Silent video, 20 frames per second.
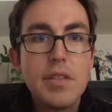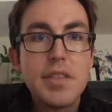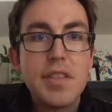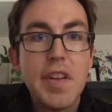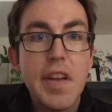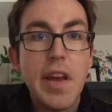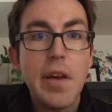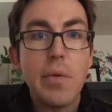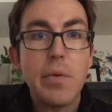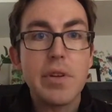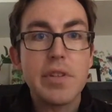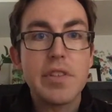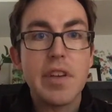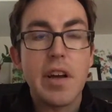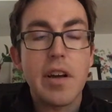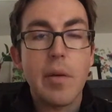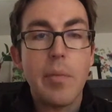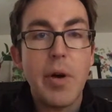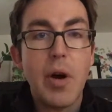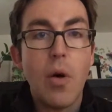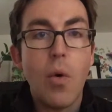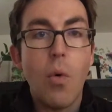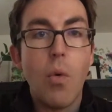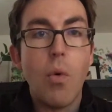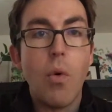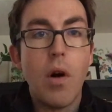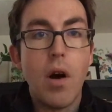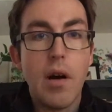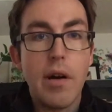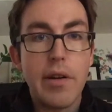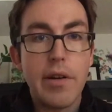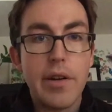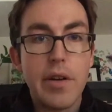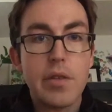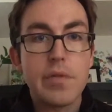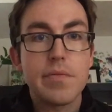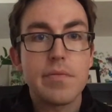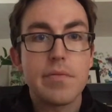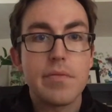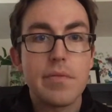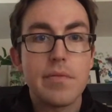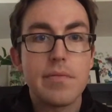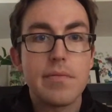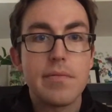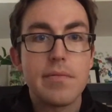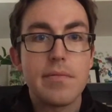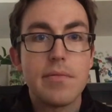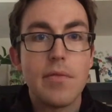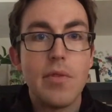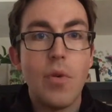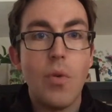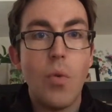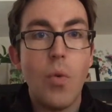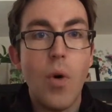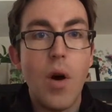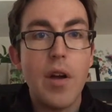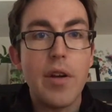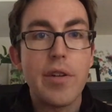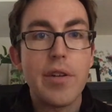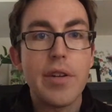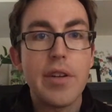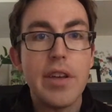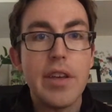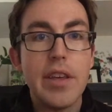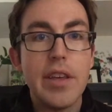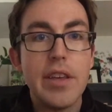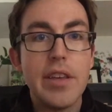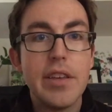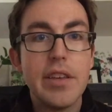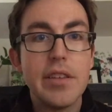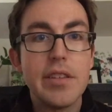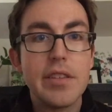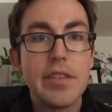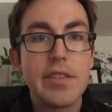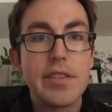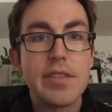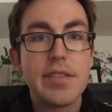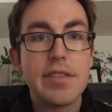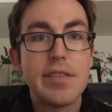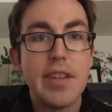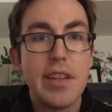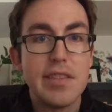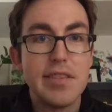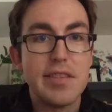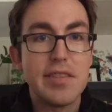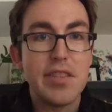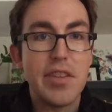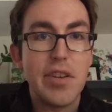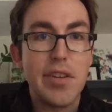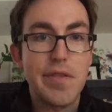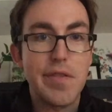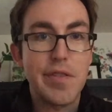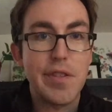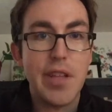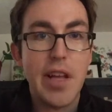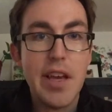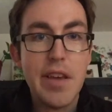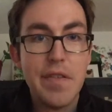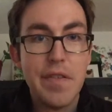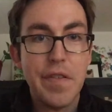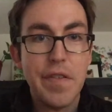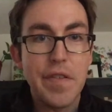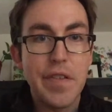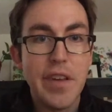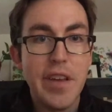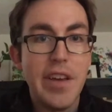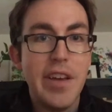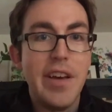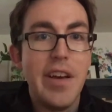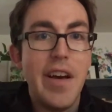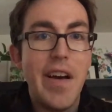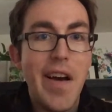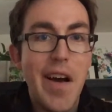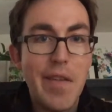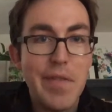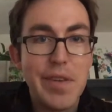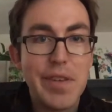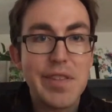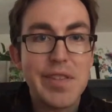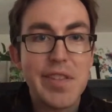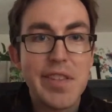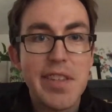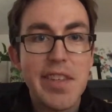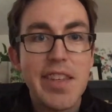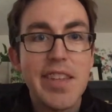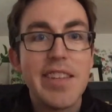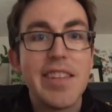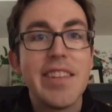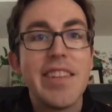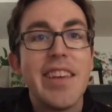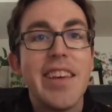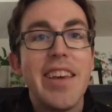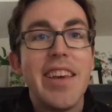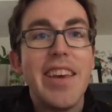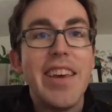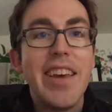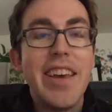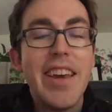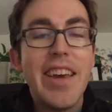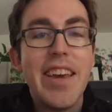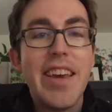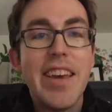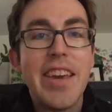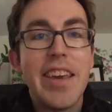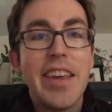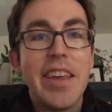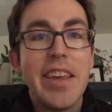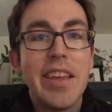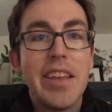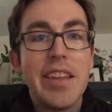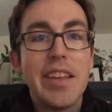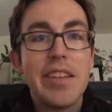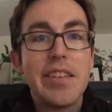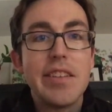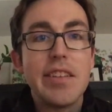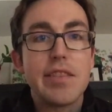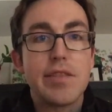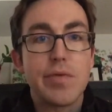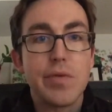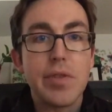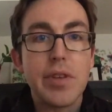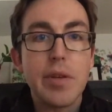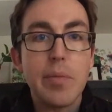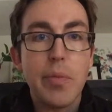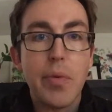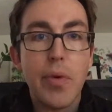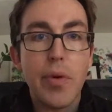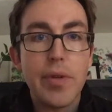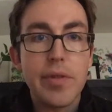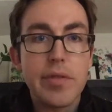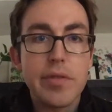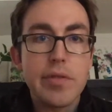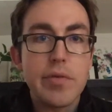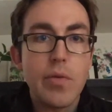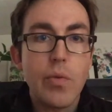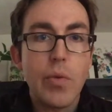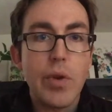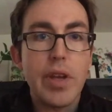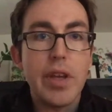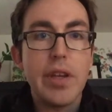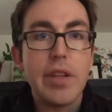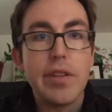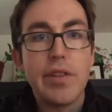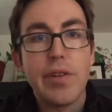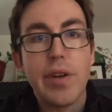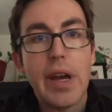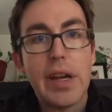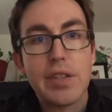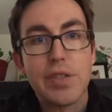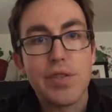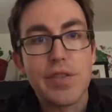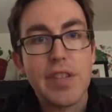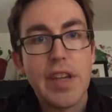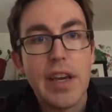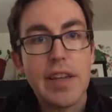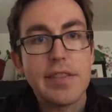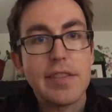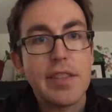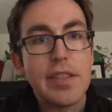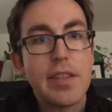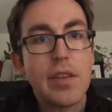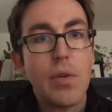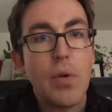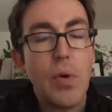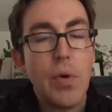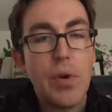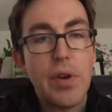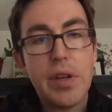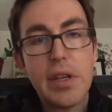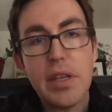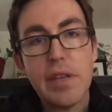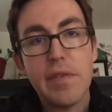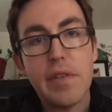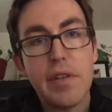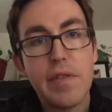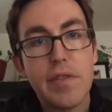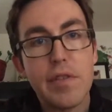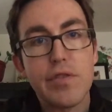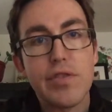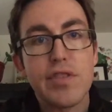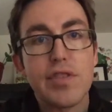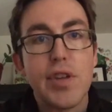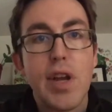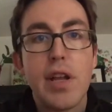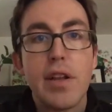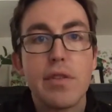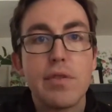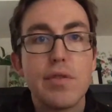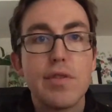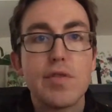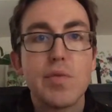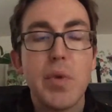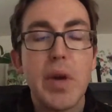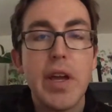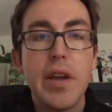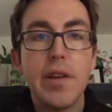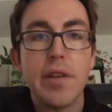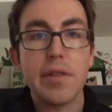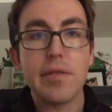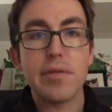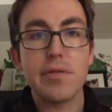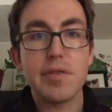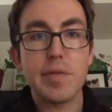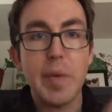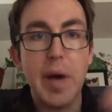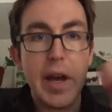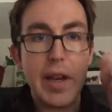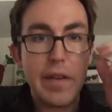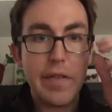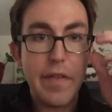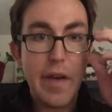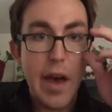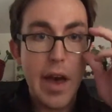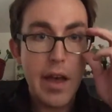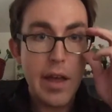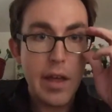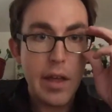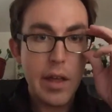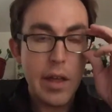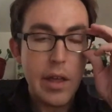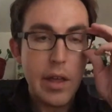Today I want to talk about water. Water is necessary for life, obviously, and it's really important when you're exercising or even if you're just trying to lose weight or lose body fat.